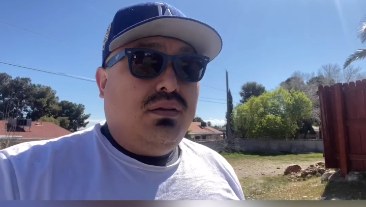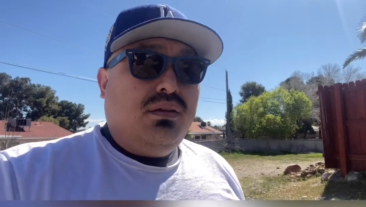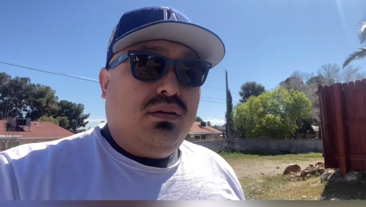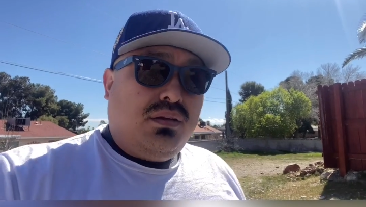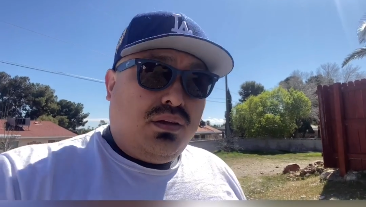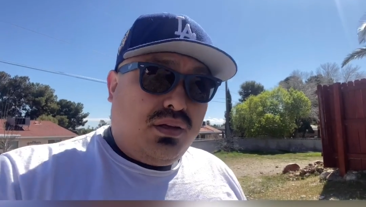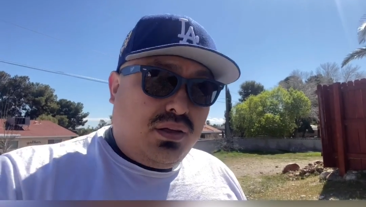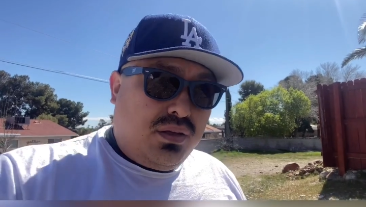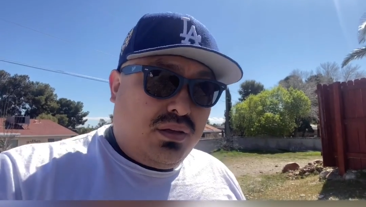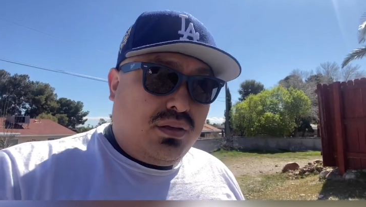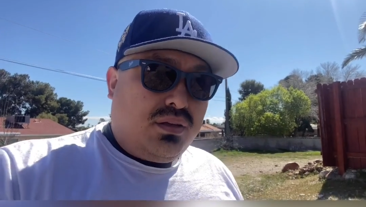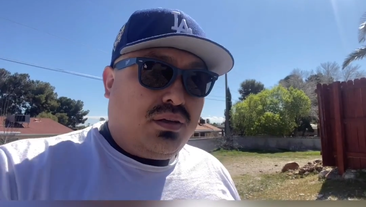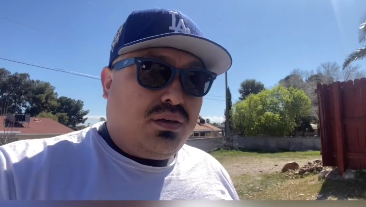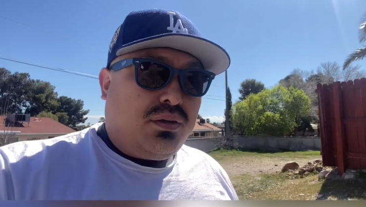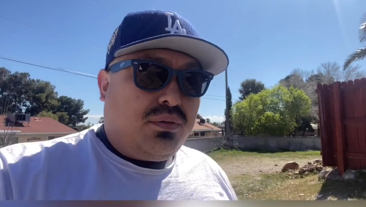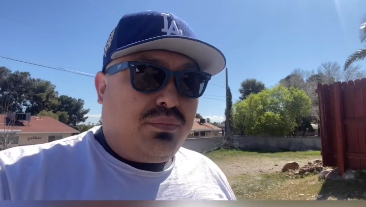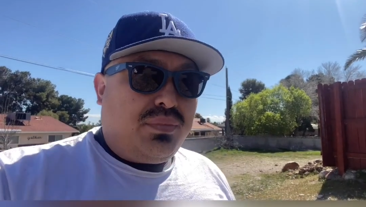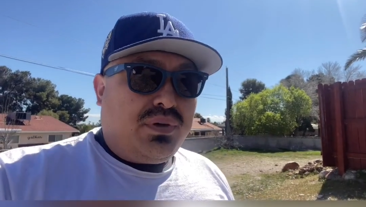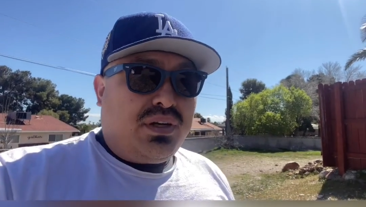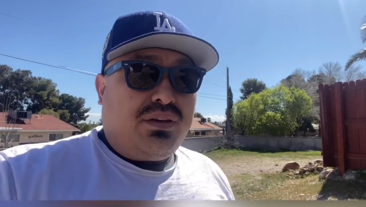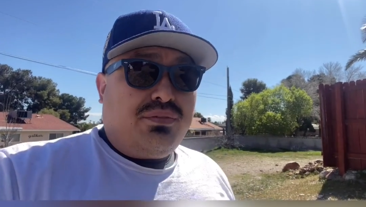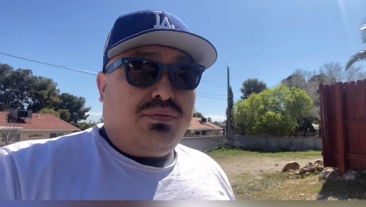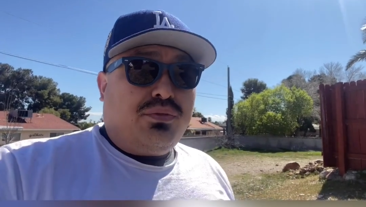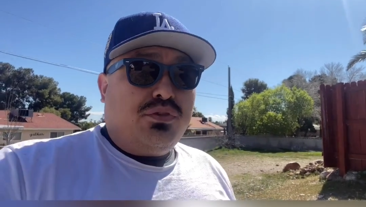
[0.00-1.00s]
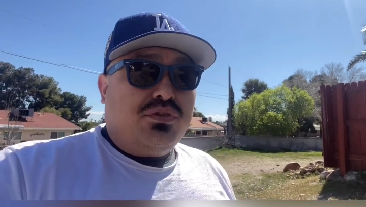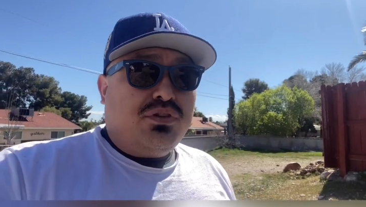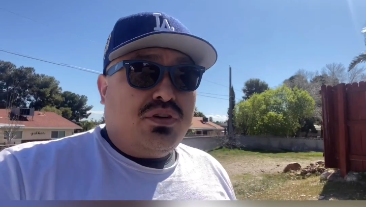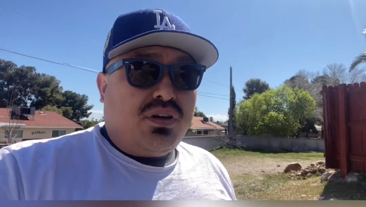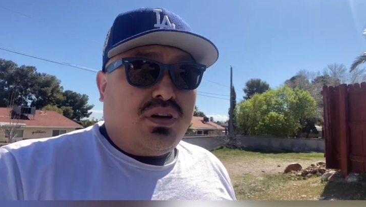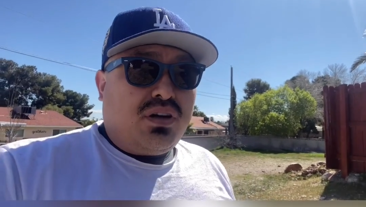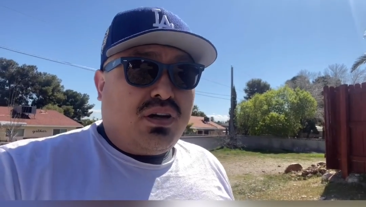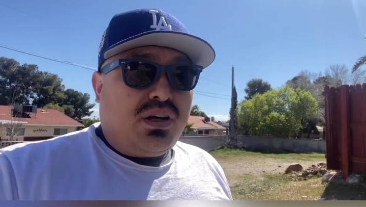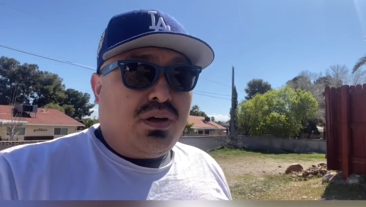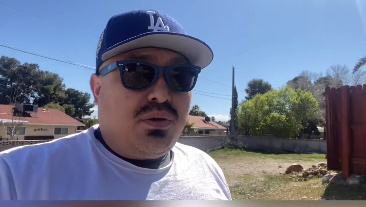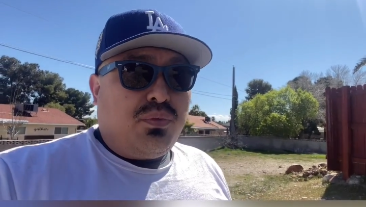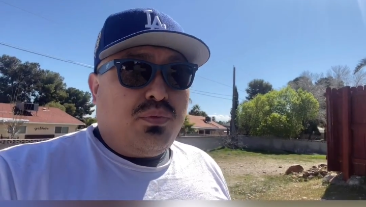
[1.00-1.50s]
You know, but
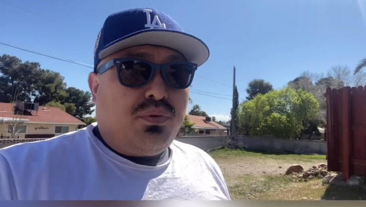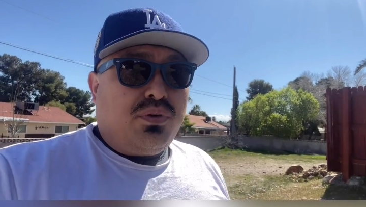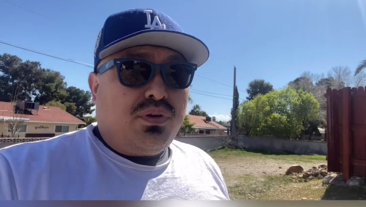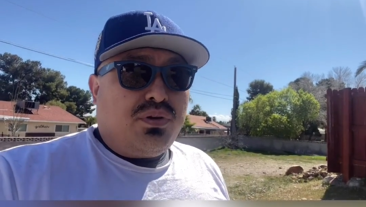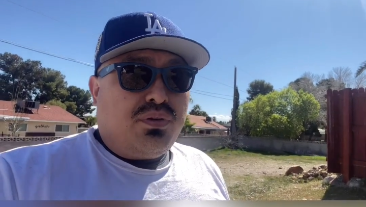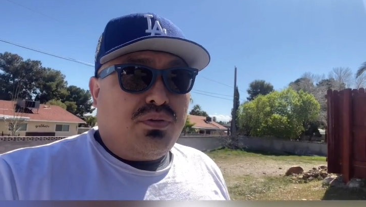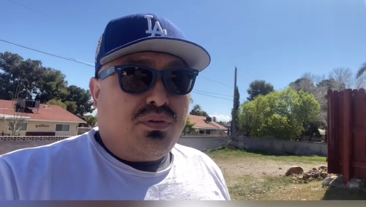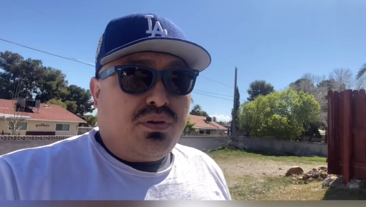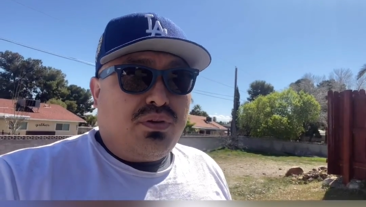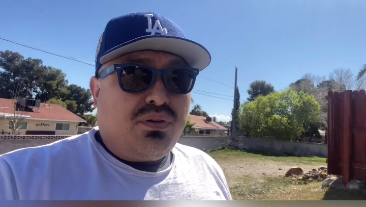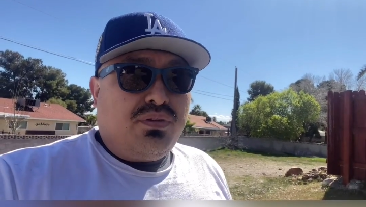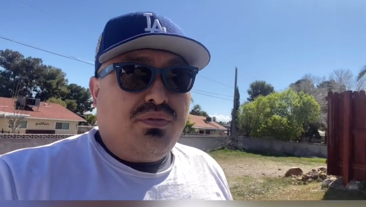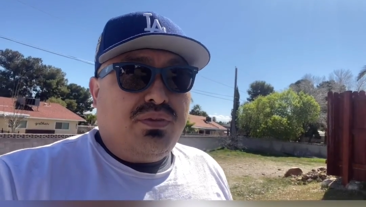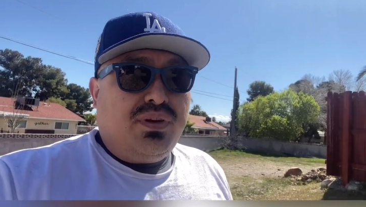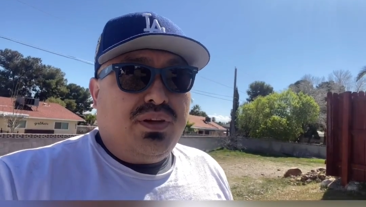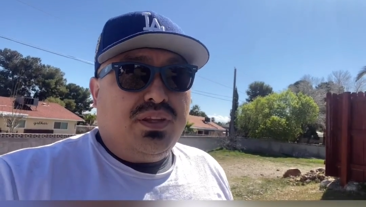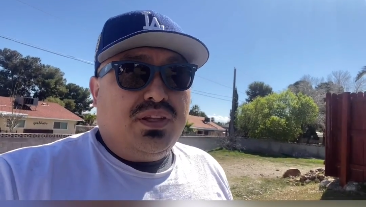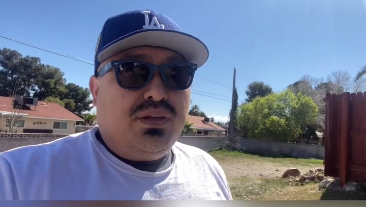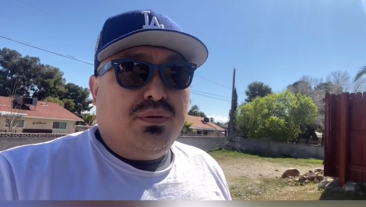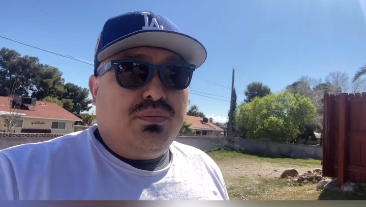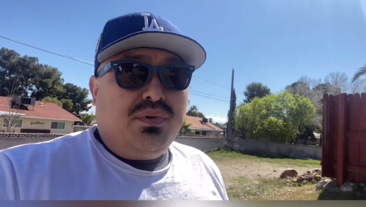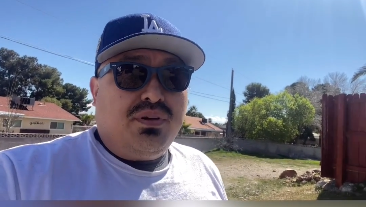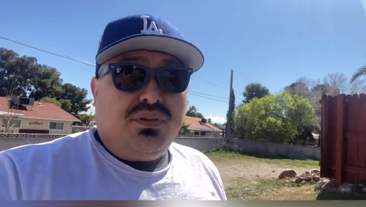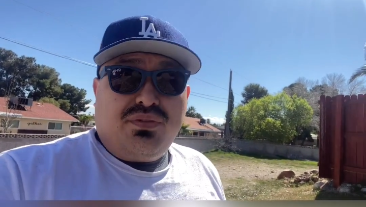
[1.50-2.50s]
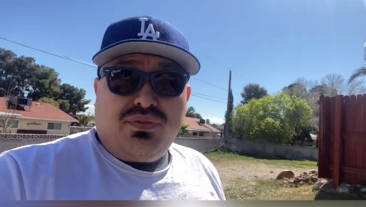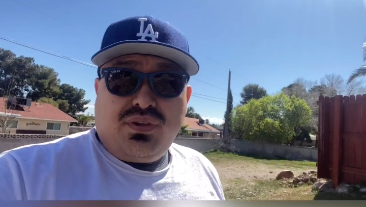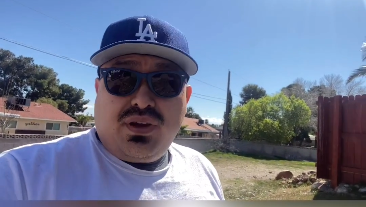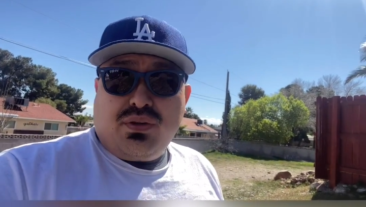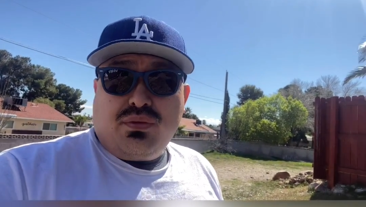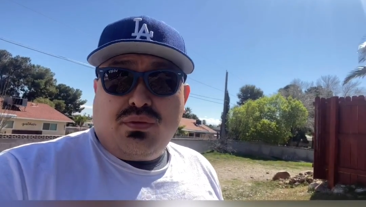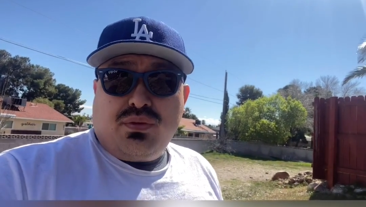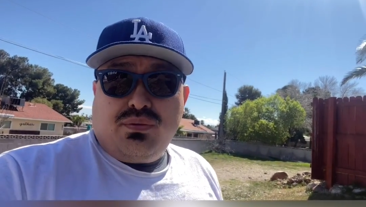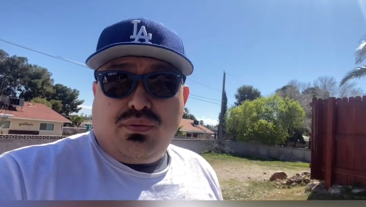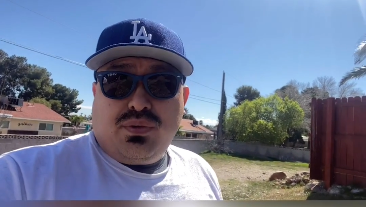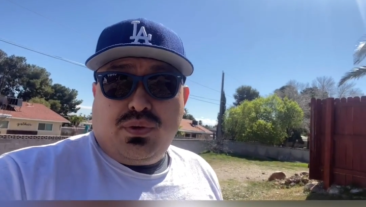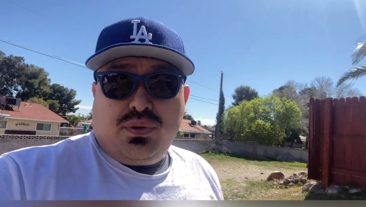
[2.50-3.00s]
unfortunately, we're a victim of
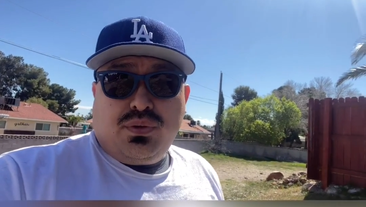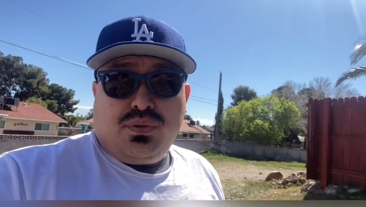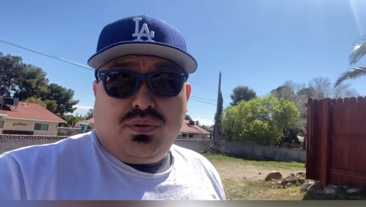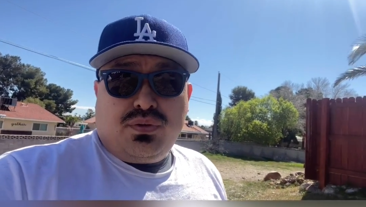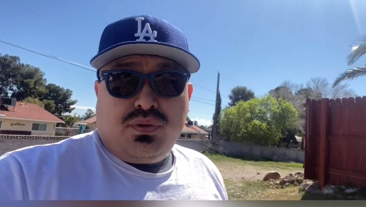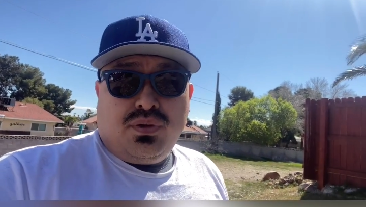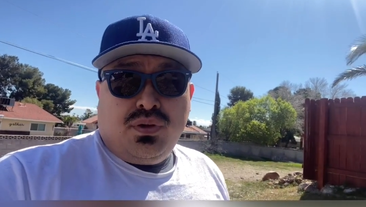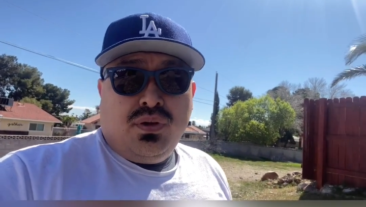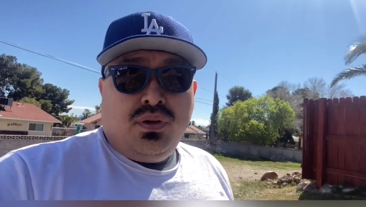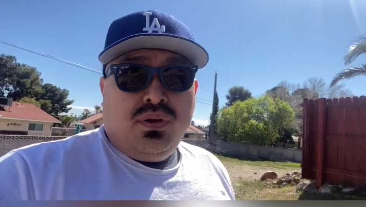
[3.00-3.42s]
fake reviews.